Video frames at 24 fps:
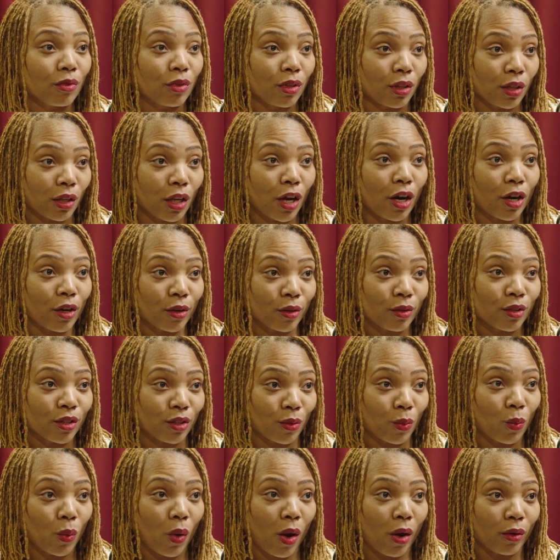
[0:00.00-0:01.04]
learned
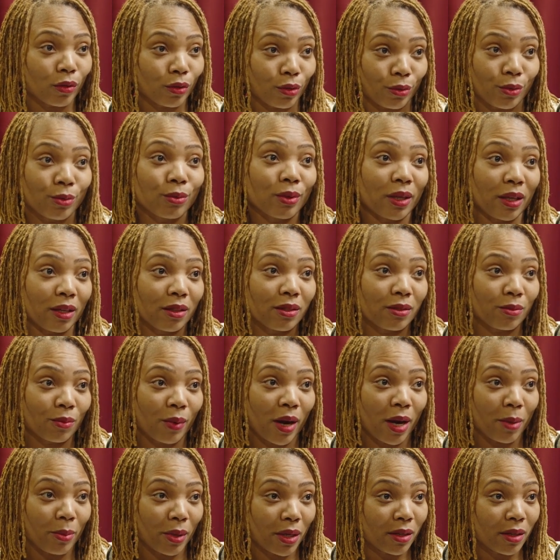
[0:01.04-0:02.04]
to walk through this, right?